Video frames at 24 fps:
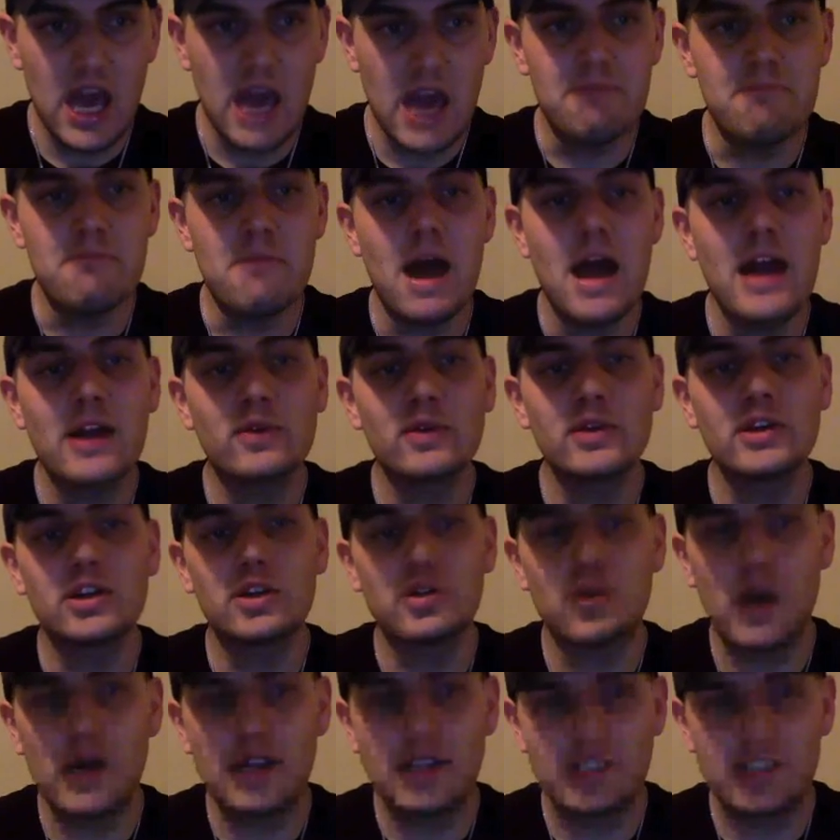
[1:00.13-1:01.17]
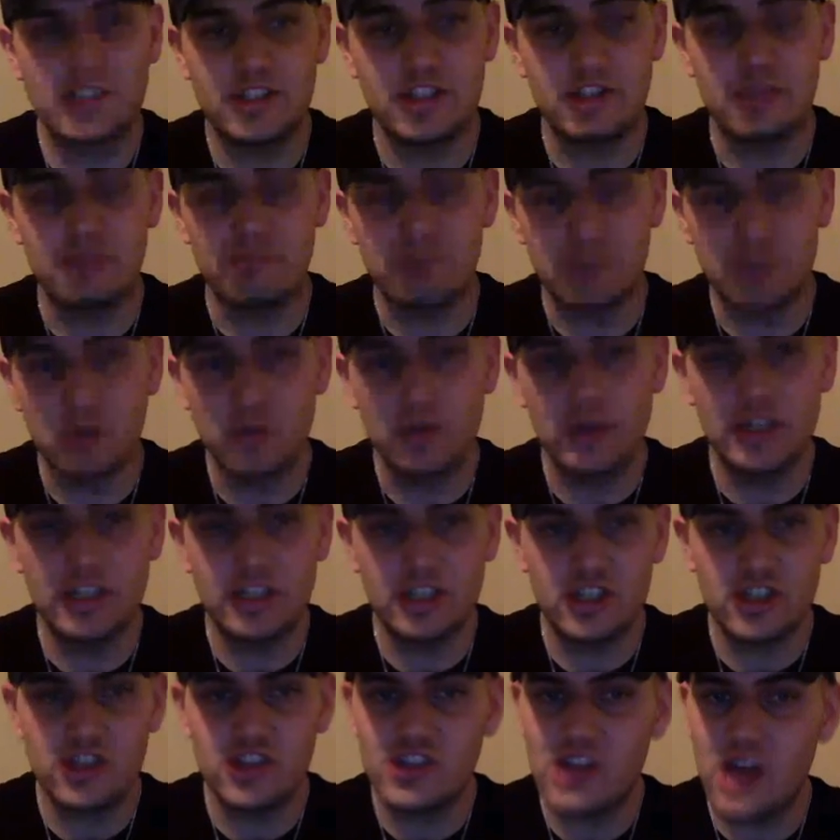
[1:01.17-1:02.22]
A migrant crisis is brewing
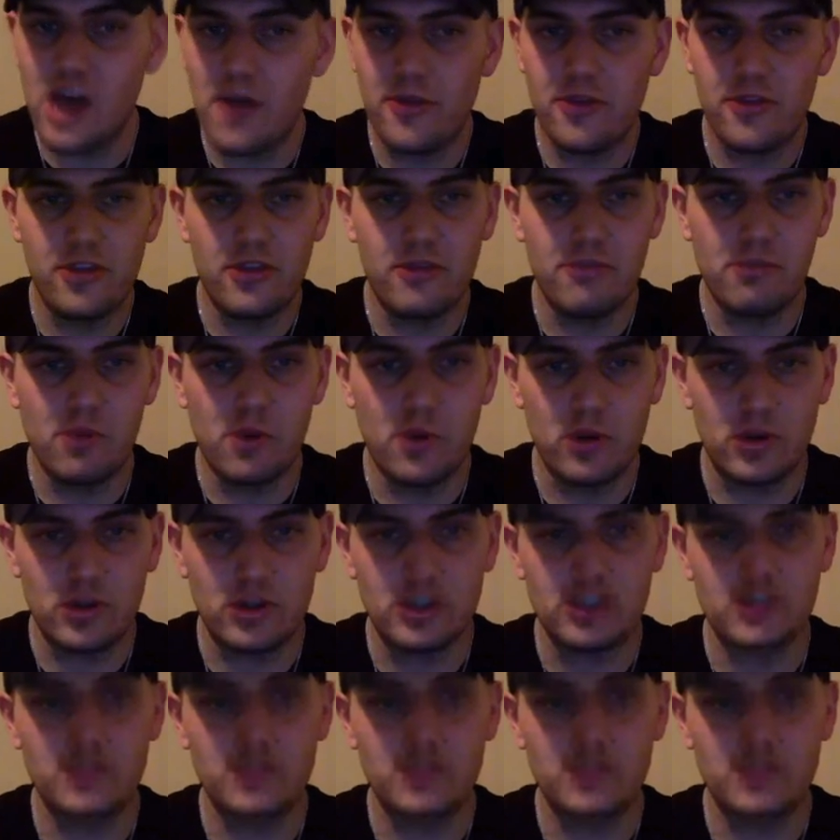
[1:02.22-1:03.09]
just south of the border.